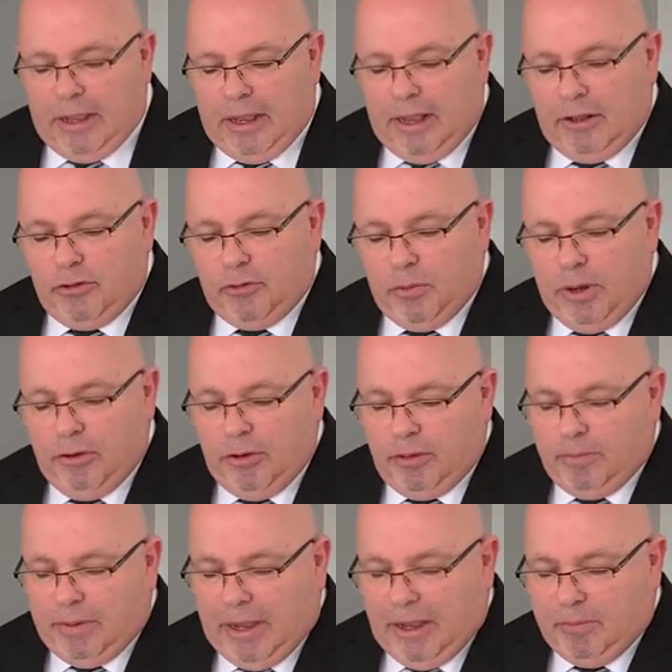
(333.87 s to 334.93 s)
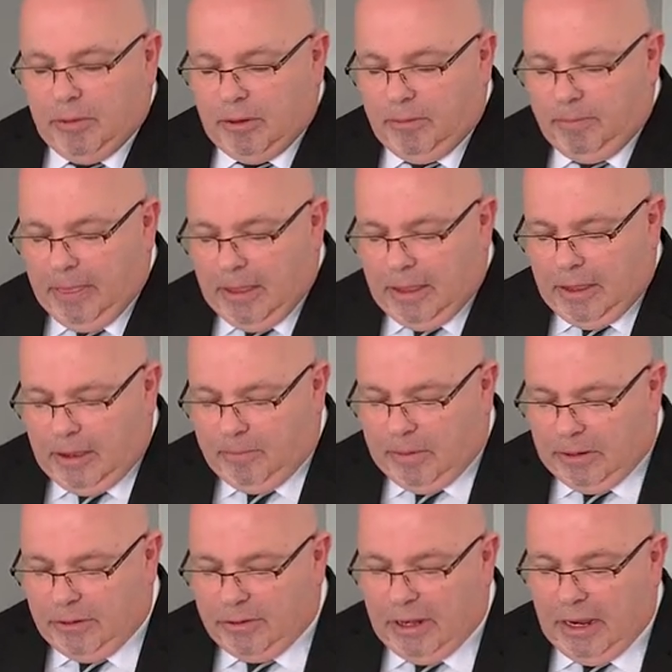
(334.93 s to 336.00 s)
Elsewhere in the Bible,
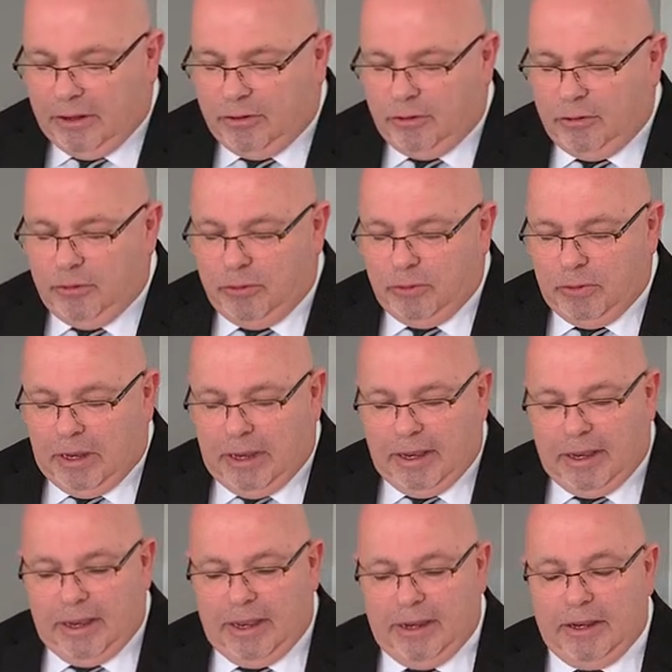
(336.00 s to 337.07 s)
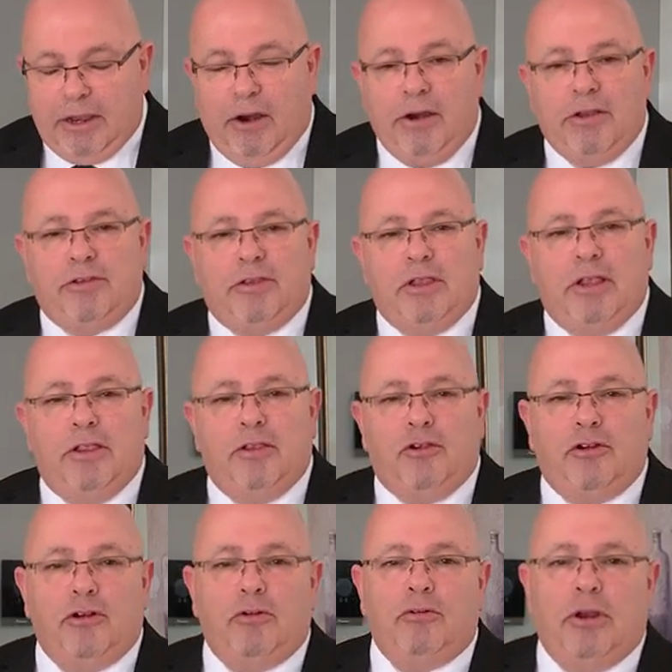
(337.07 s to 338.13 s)
but I'd just like to encourage the
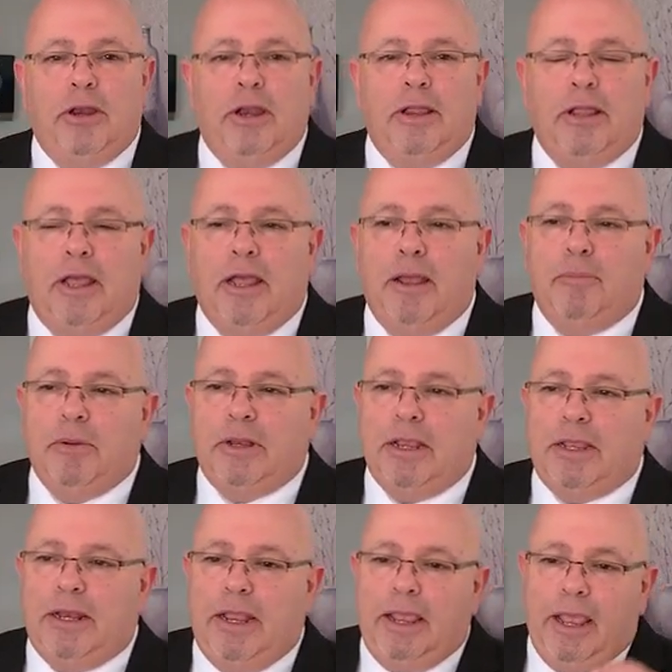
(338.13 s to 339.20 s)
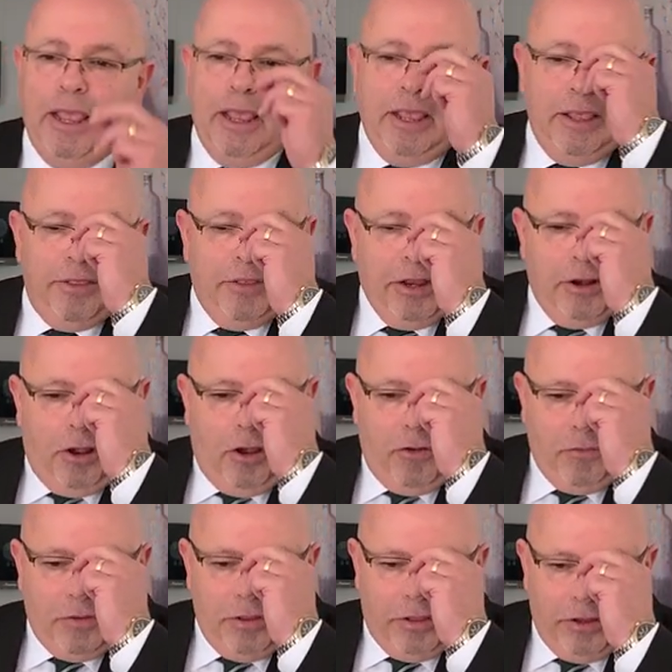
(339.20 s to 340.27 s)
children, particularly, that
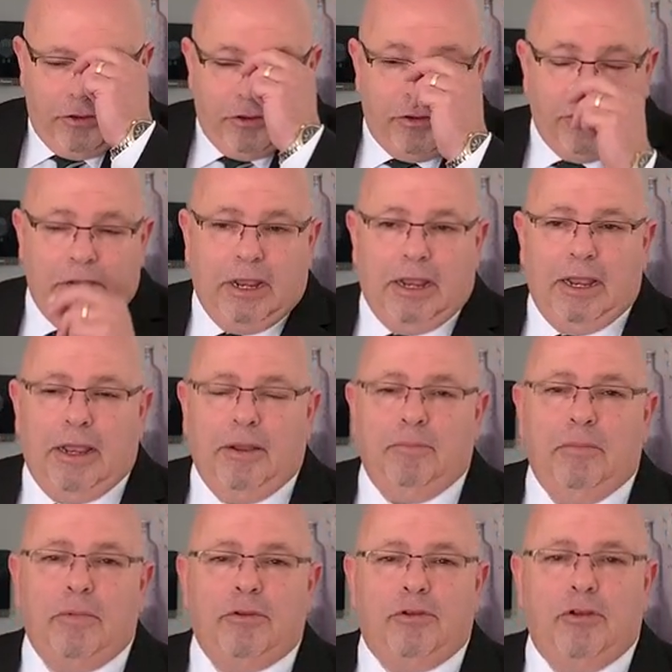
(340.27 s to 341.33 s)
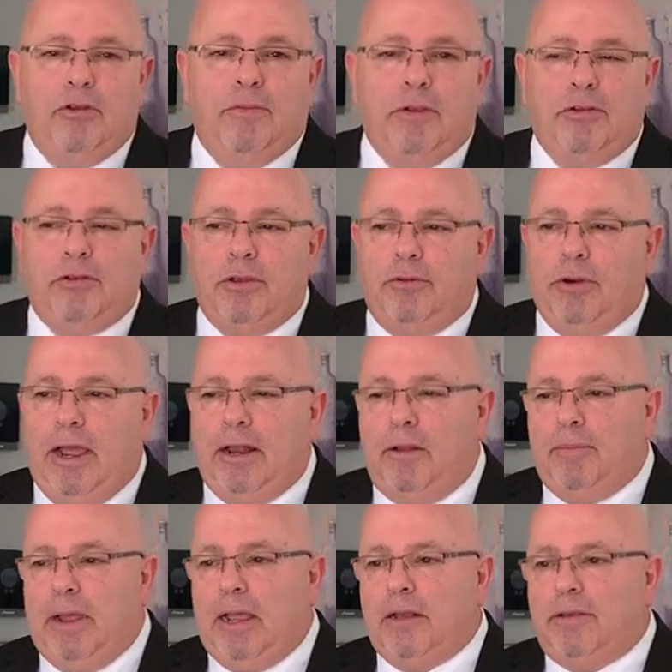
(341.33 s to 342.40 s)
after this service, round
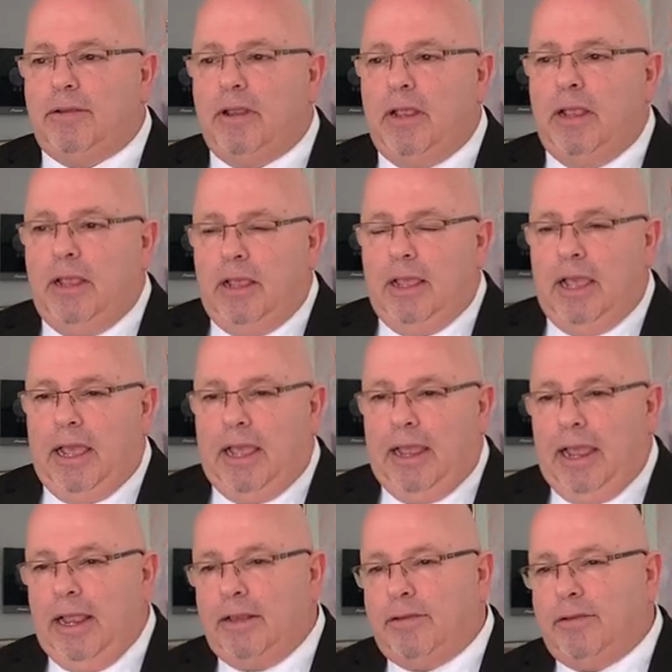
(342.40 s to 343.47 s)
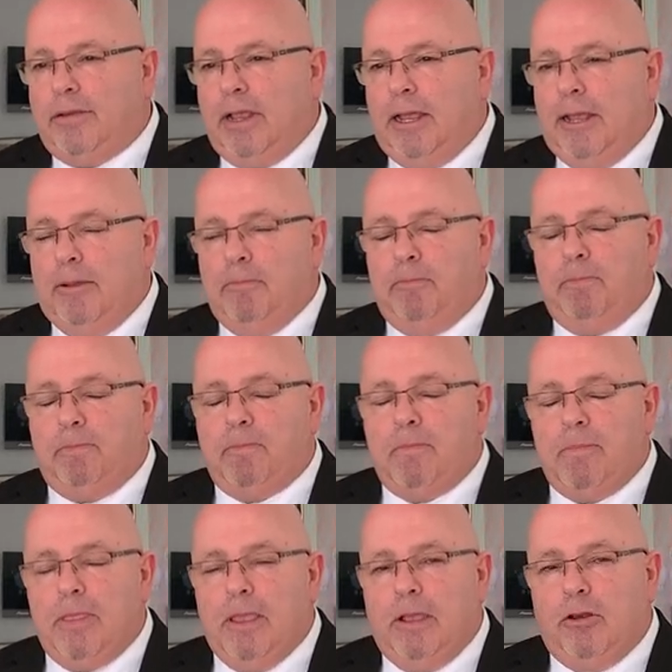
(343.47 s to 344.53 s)
about at
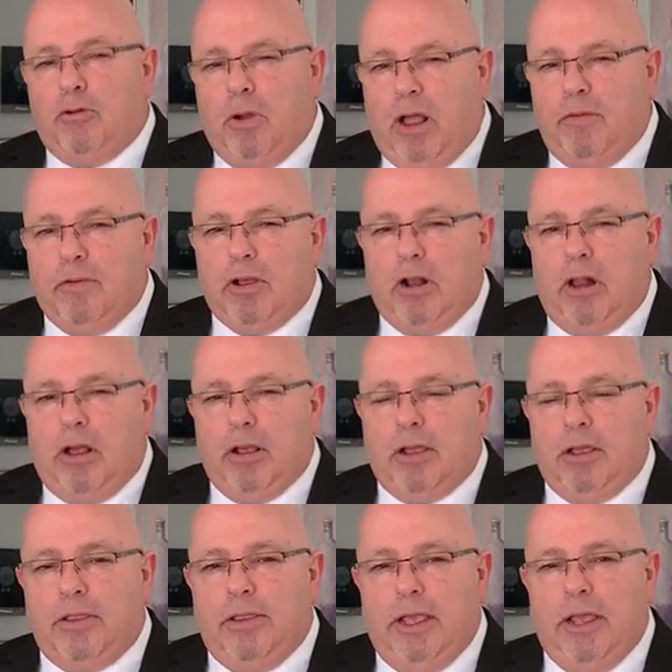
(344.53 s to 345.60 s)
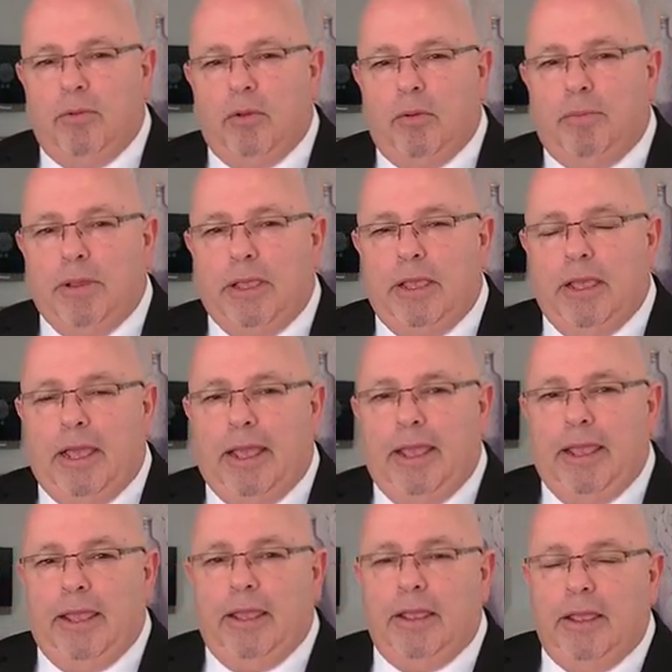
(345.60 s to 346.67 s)
12 o'clock, there will be
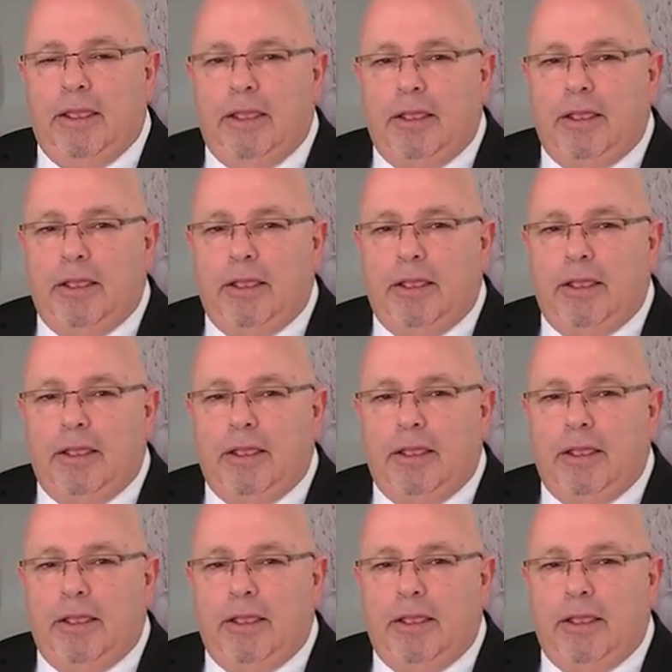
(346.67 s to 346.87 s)
a